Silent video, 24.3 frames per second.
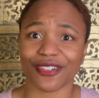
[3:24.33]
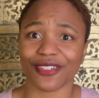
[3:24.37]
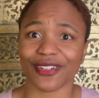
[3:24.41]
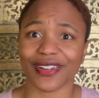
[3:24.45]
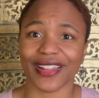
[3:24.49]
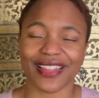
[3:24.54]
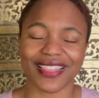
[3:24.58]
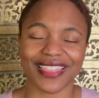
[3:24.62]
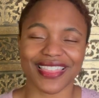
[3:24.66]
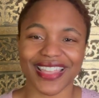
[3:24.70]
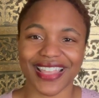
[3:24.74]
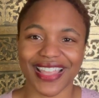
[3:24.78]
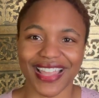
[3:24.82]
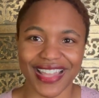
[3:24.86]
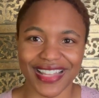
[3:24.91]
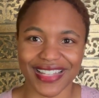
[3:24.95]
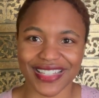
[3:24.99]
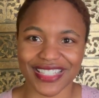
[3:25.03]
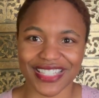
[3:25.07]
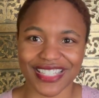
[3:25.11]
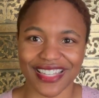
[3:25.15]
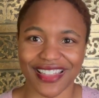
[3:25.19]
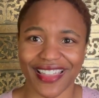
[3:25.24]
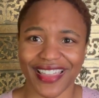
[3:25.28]
get the
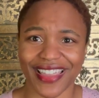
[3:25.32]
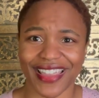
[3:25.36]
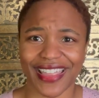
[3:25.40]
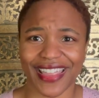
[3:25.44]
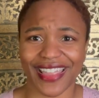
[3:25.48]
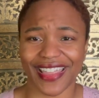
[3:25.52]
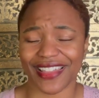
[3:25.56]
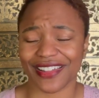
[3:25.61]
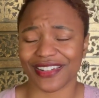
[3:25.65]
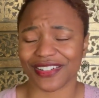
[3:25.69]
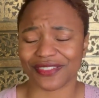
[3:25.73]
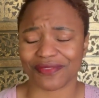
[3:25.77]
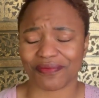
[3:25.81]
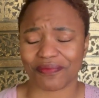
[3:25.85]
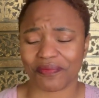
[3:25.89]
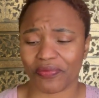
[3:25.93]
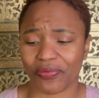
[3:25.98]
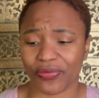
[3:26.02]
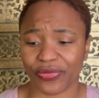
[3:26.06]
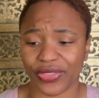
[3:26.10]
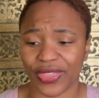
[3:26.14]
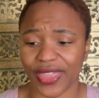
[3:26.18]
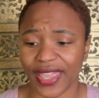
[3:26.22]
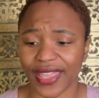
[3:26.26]
insight, and
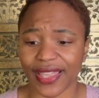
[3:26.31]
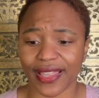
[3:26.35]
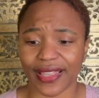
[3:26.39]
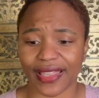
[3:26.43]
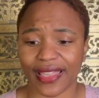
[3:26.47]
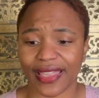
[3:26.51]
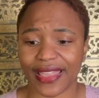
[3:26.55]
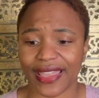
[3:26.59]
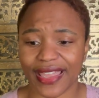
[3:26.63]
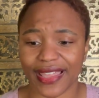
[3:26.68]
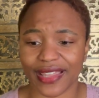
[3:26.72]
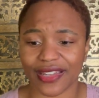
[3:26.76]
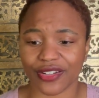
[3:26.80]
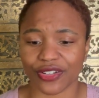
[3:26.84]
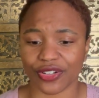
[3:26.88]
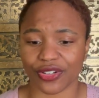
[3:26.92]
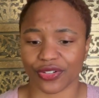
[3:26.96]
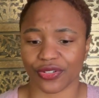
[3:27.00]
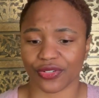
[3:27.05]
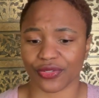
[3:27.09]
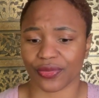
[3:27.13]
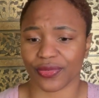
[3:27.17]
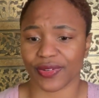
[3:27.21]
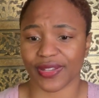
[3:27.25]
think in
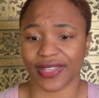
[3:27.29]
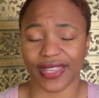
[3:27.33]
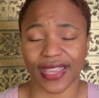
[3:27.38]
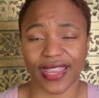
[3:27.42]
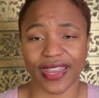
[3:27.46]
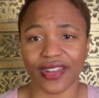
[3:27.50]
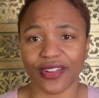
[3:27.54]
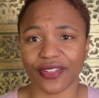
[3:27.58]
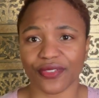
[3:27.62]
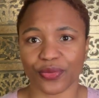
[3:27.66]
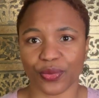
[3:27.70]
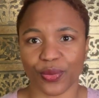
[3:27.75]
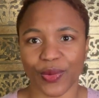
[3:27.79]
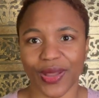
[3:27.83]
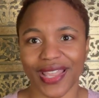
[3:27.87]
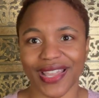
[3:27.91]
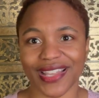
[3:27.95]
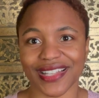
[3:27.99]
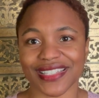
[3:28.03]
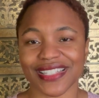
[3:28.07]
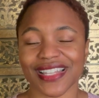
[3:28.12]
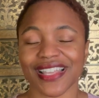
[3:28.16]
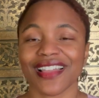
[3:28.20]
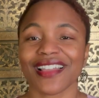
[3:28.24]
creative ways